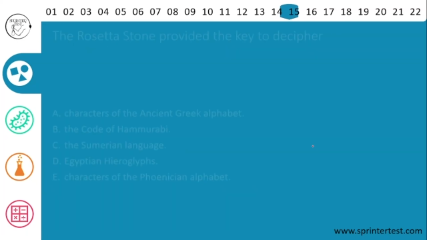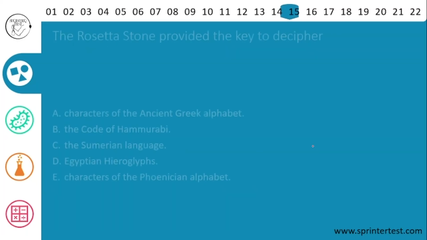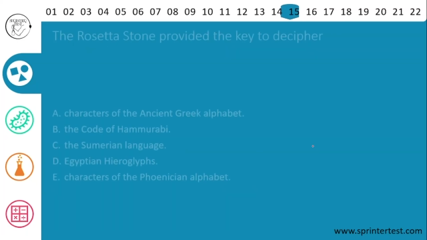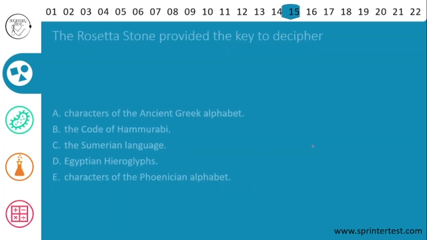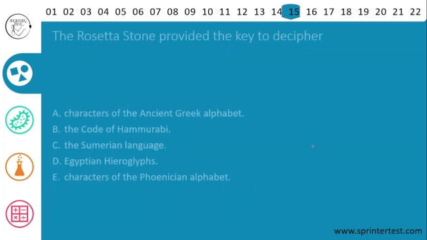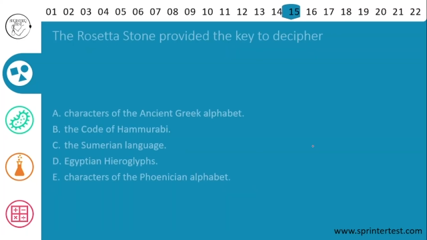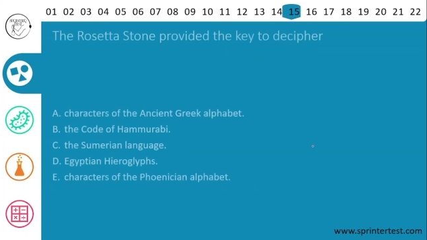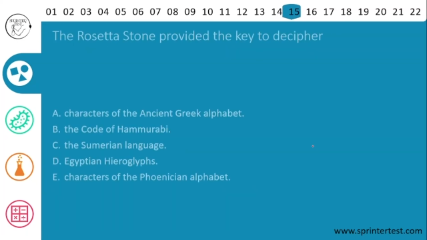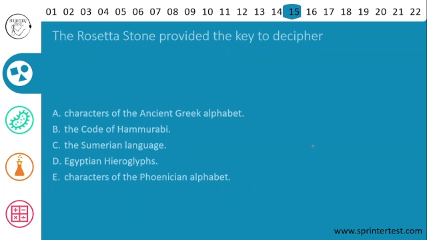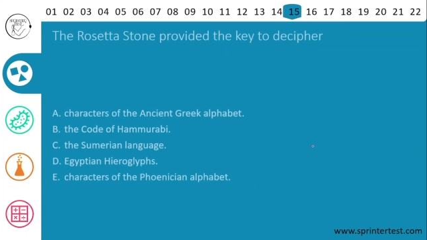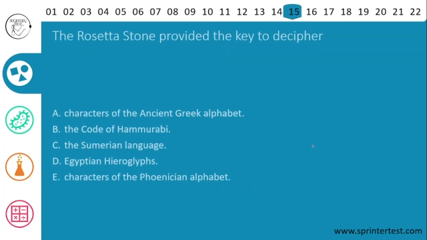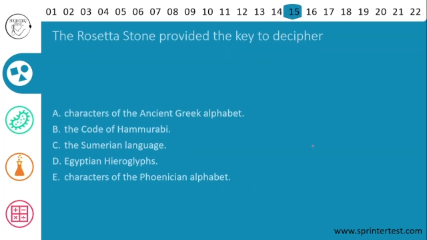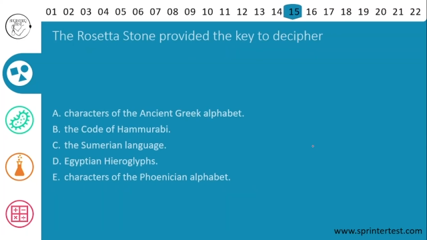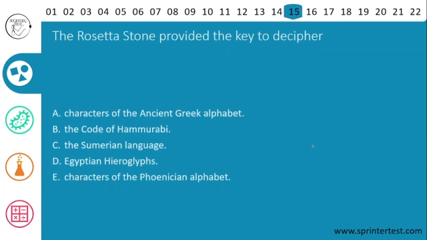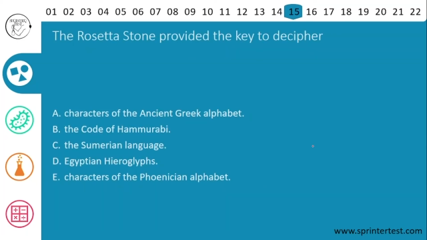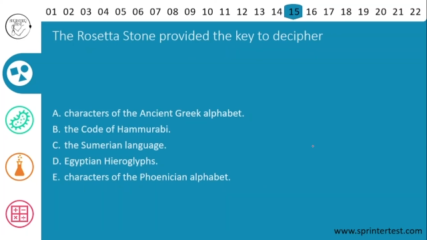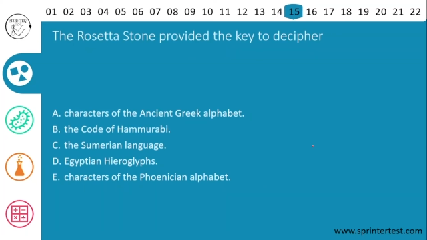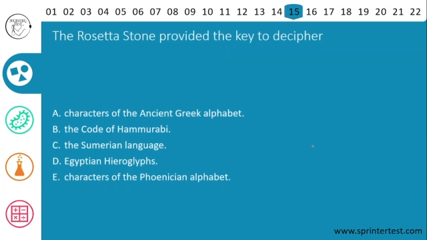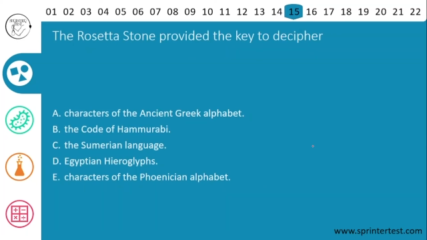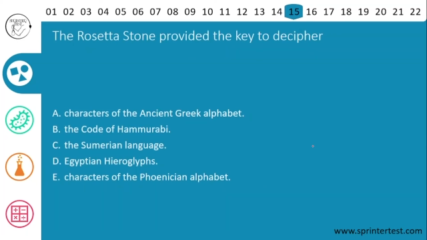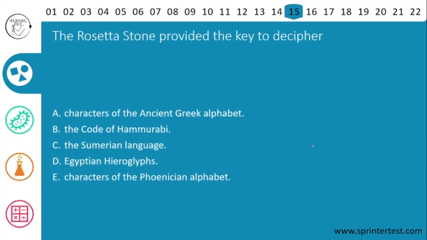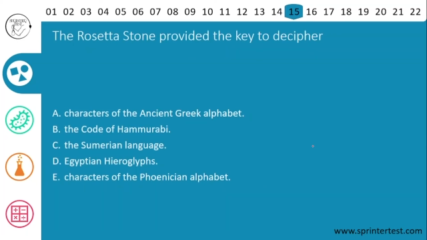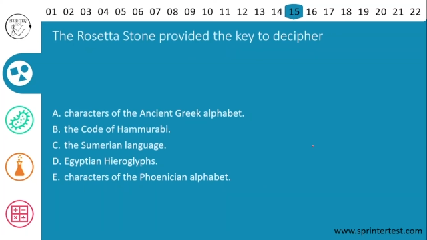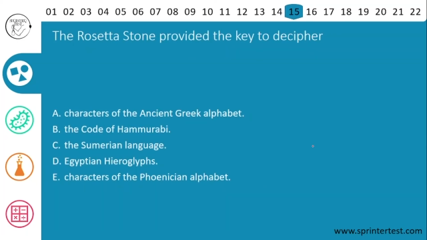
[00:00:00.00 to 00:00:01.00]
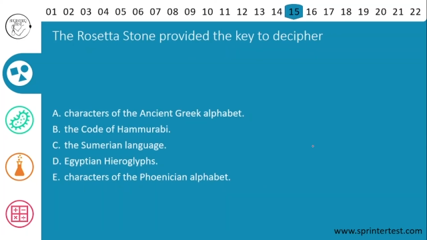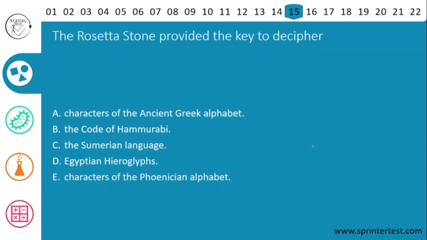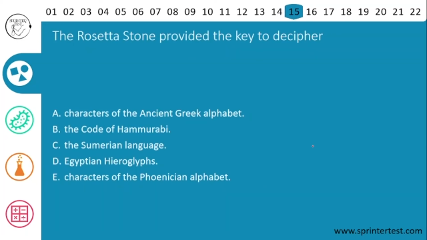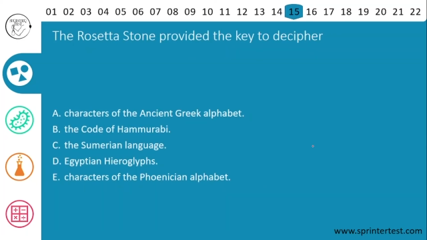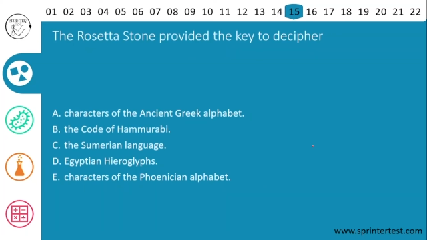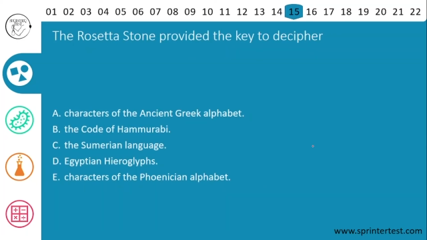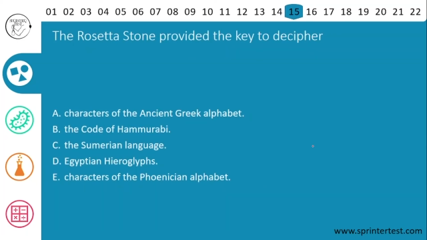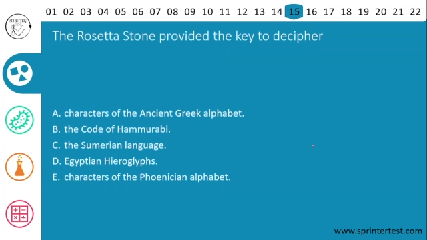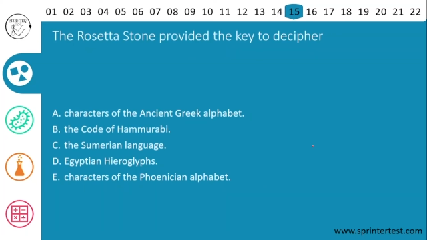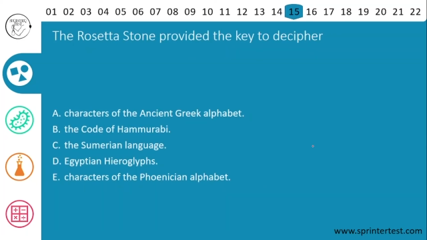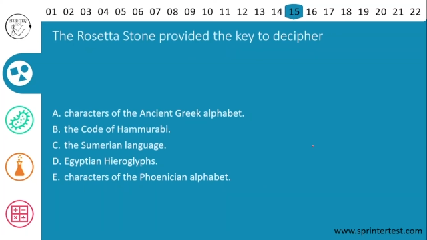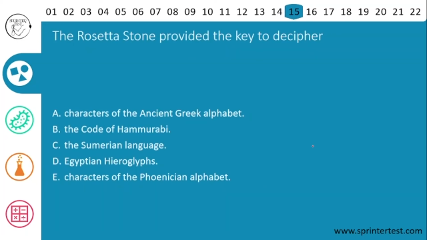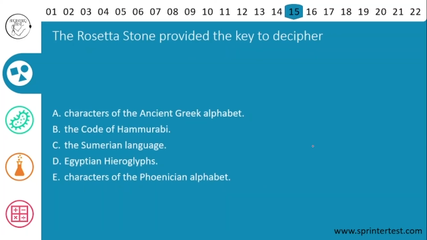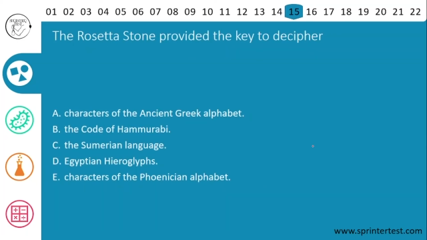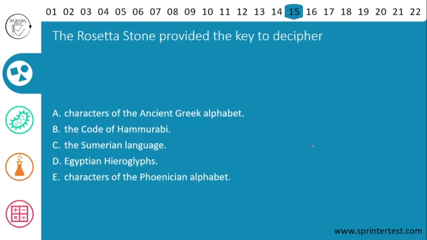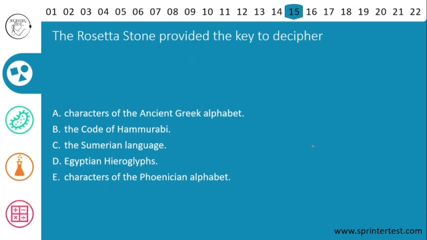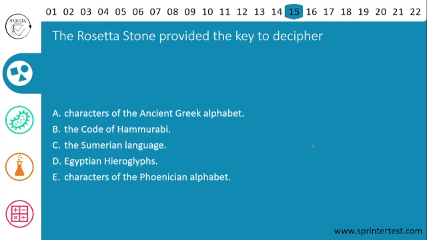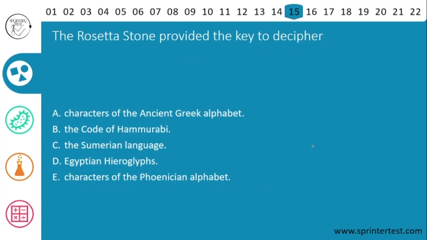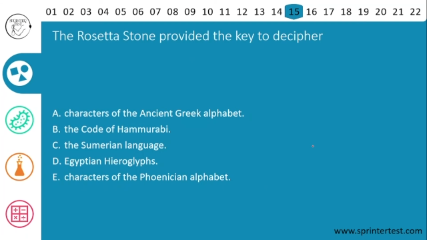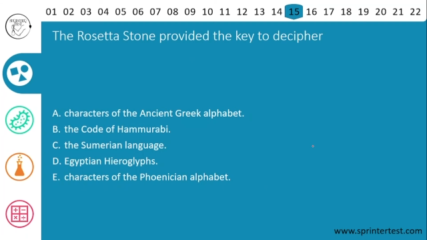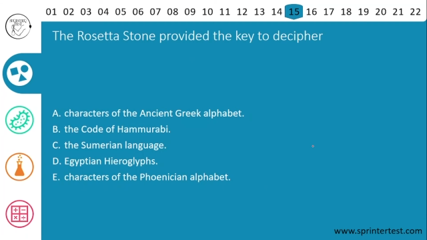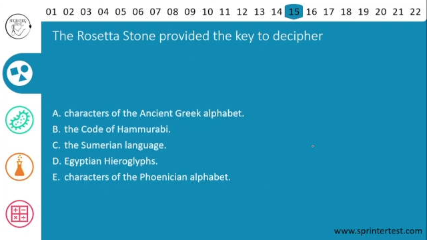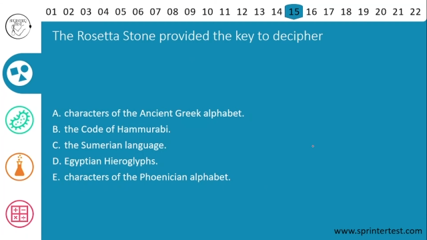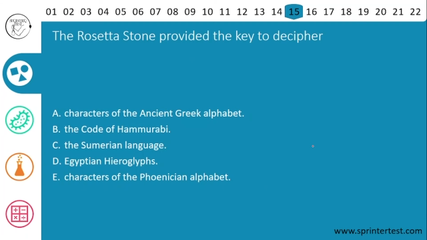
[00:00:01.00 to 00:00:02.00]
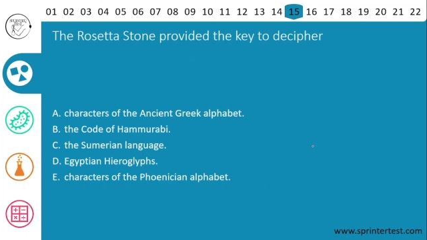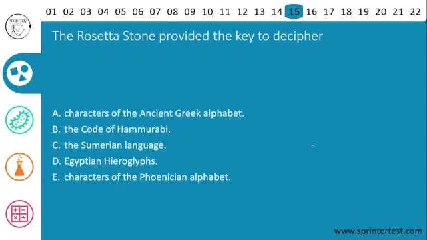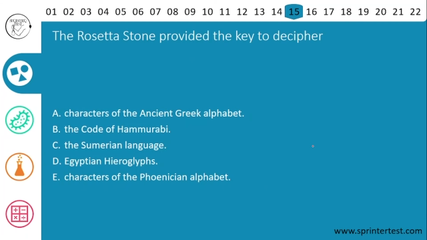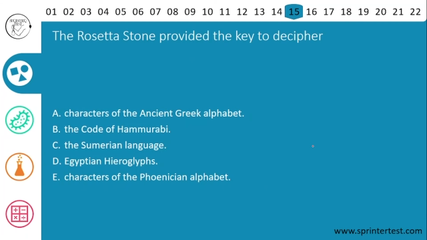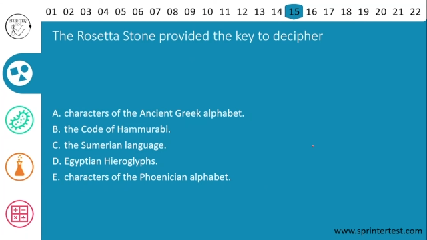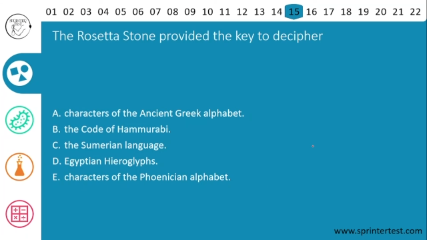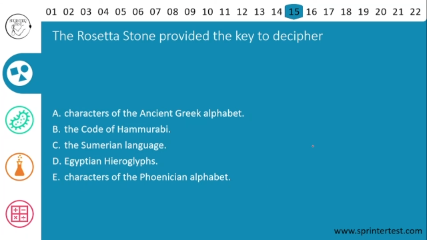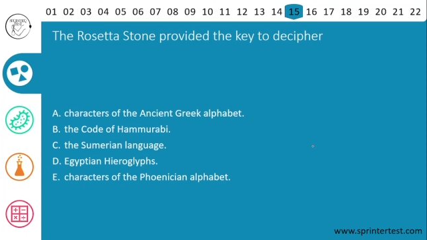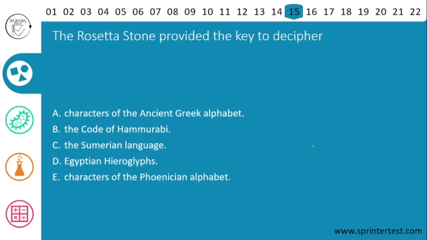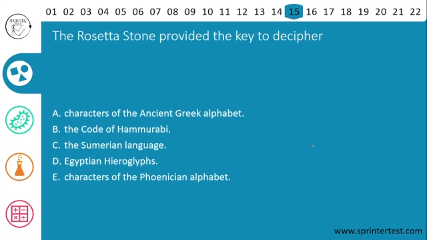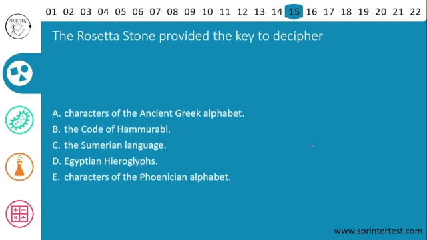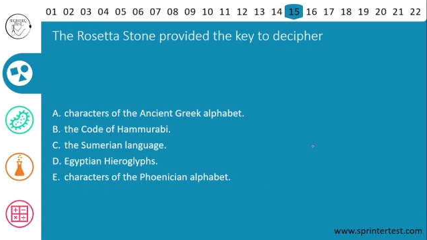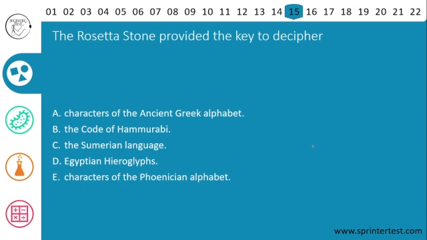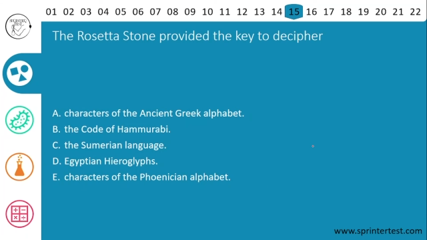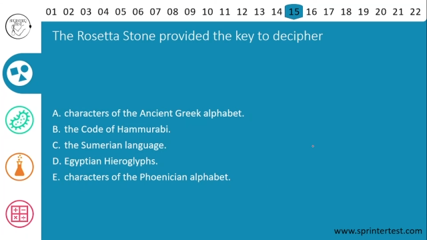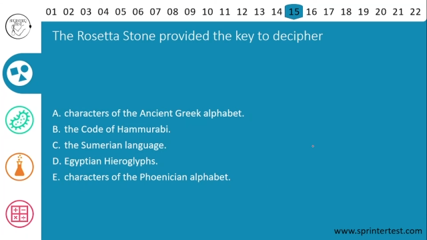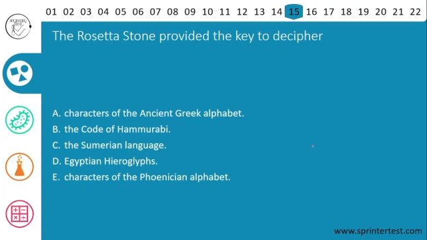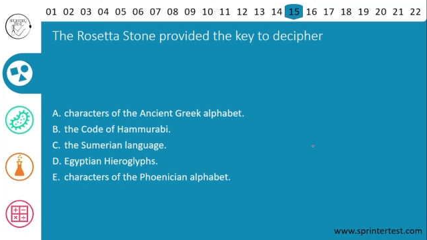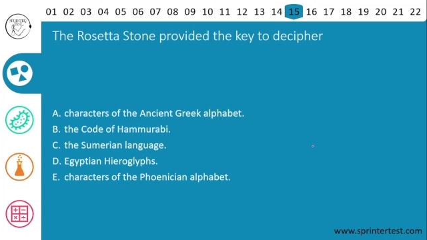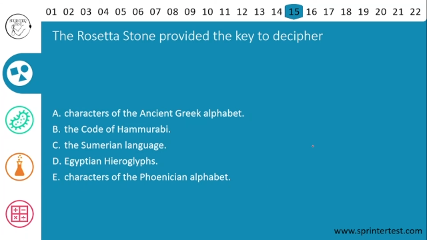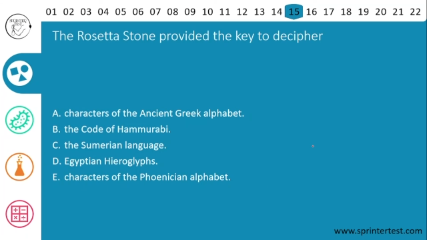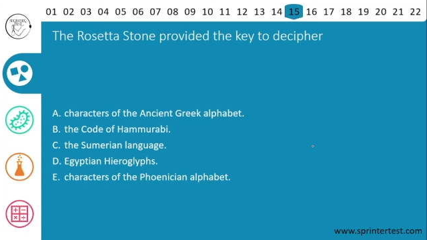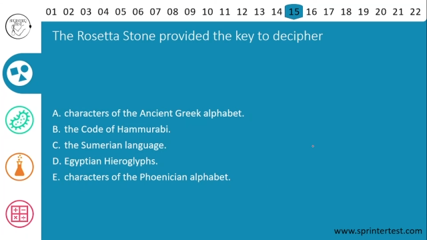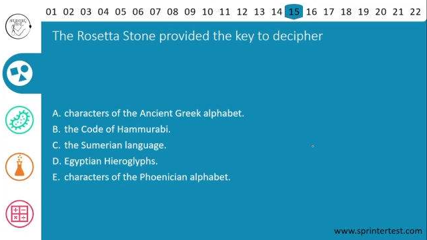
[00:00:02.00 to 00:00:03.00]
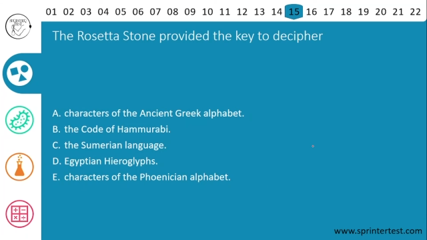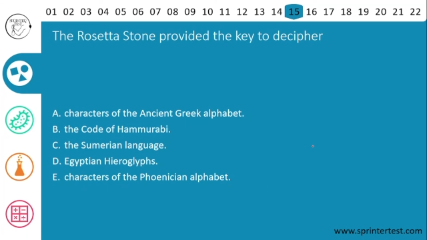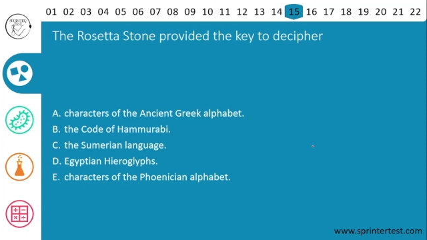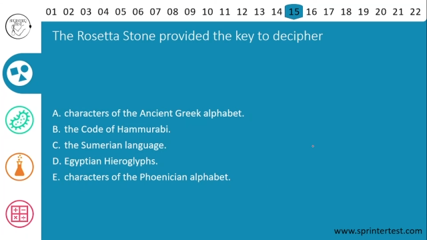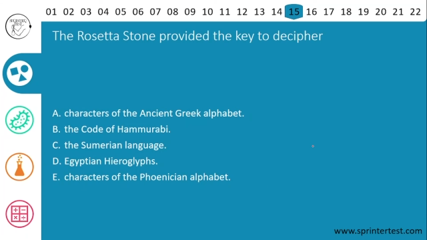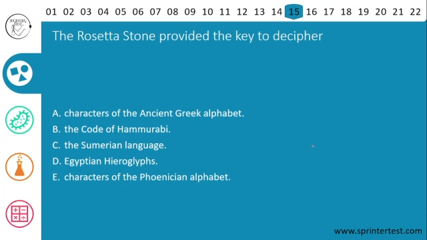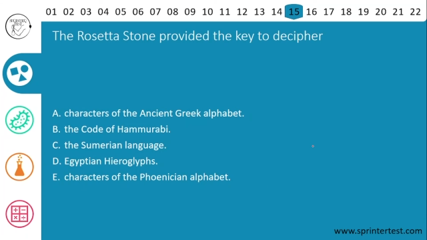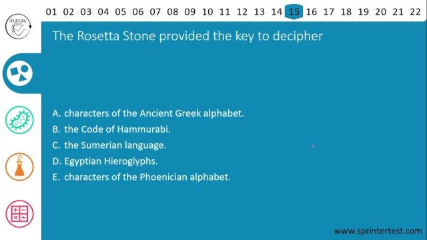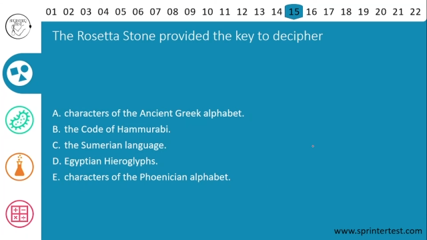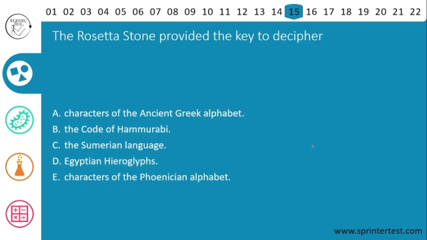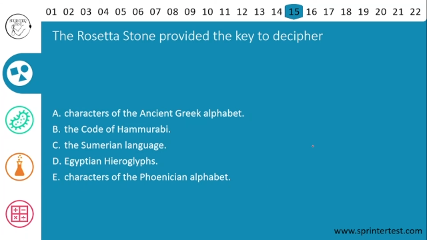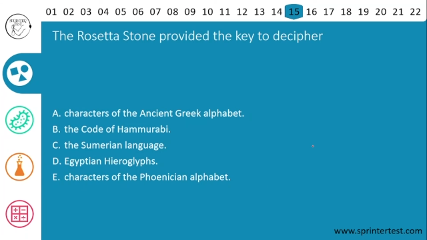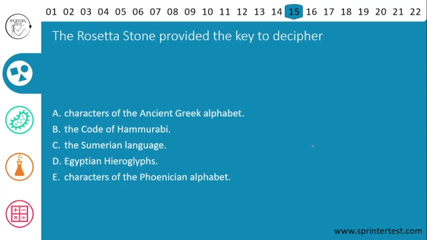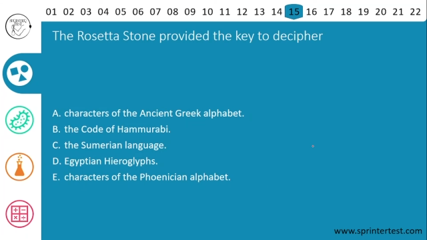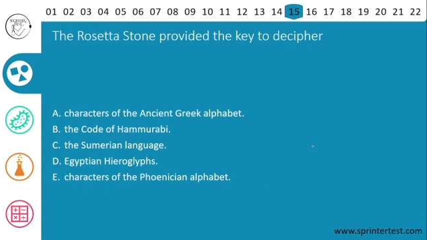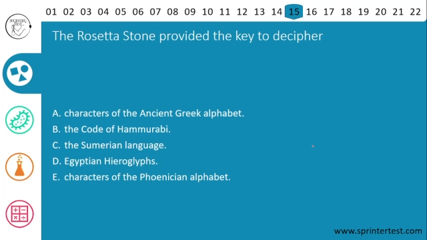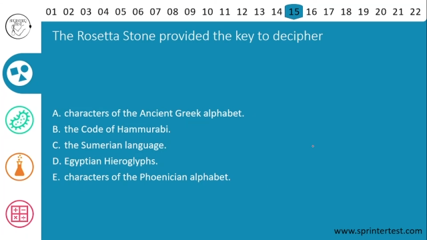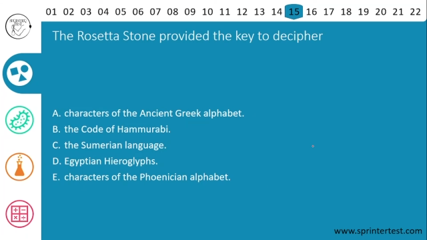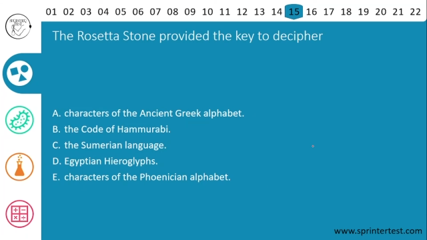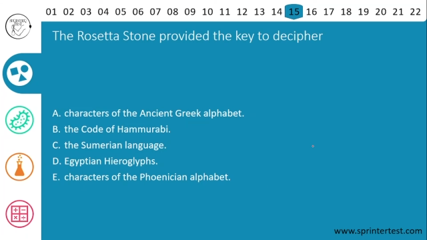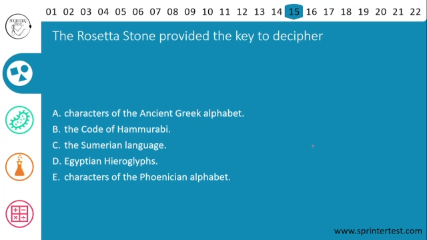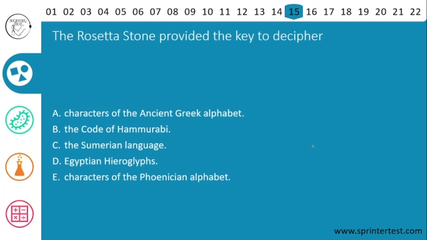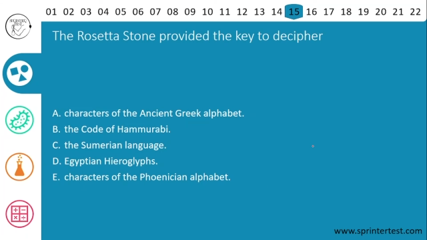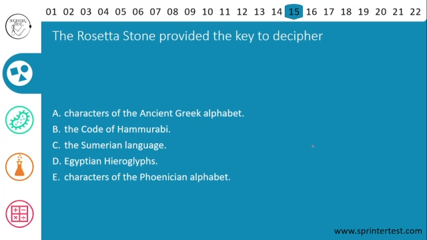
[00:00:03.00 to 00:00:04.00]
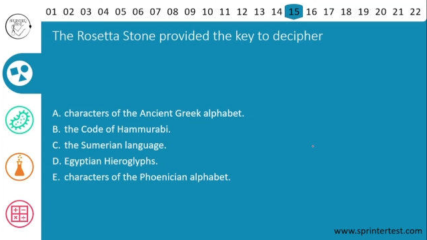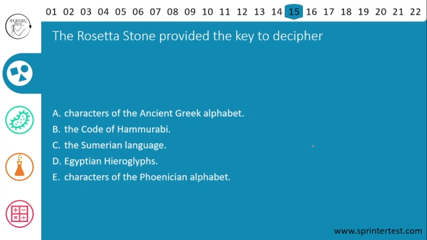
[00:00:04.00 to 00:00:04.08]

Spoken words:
[unreadable: no face in view]